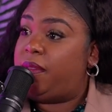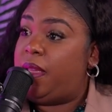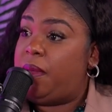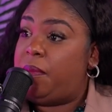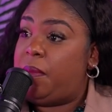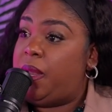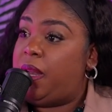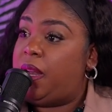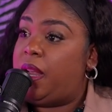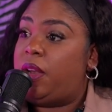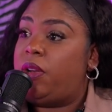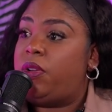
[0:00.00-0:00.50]
They
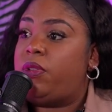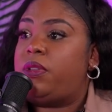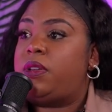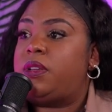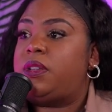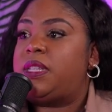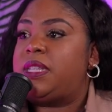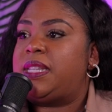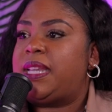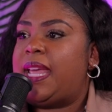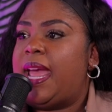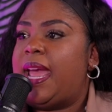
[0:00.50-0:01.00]
may not know their
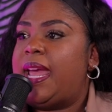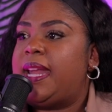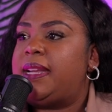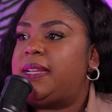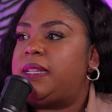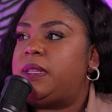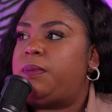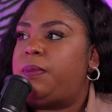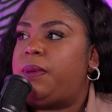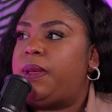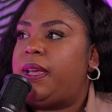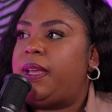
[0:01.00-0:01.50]

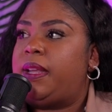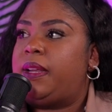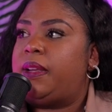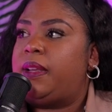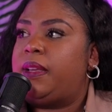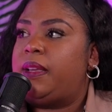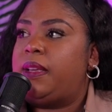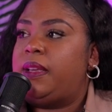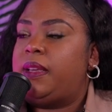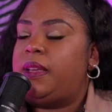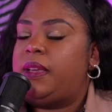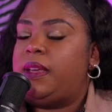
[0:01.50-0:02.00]
status, but
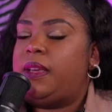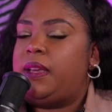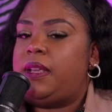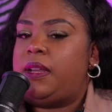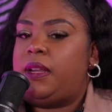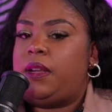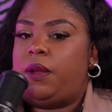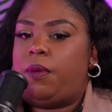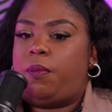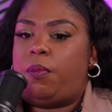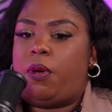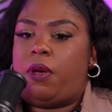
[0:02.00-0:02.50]

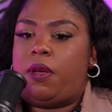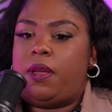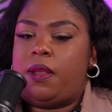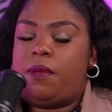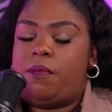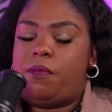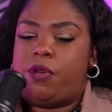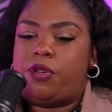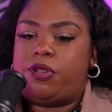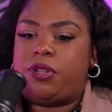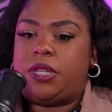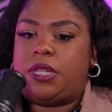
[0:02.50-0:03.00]
in an
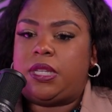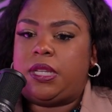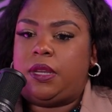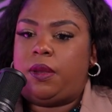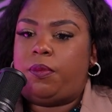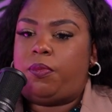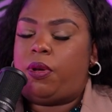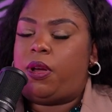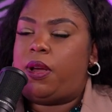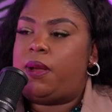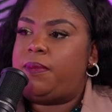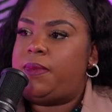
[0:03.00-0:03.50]
emergency
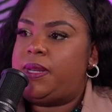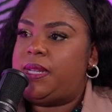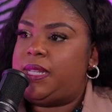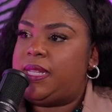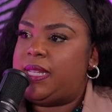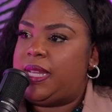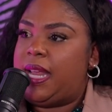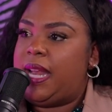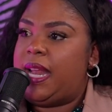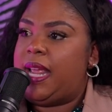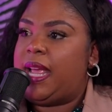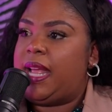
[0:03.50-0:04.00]
department
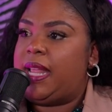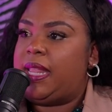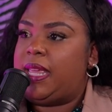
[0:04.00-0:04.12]
setting,